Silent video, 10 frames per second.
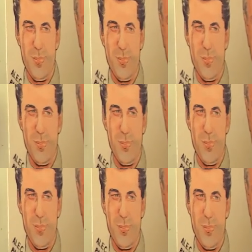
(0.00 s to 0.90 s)

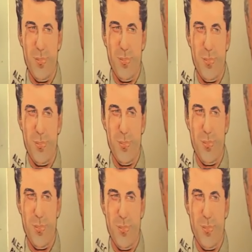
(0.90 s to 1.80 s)

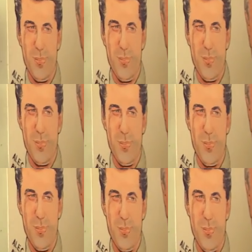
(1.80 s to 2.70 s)

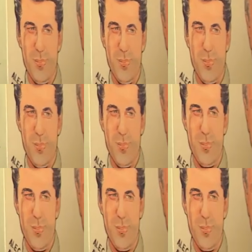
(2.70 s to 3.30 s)
[no speech]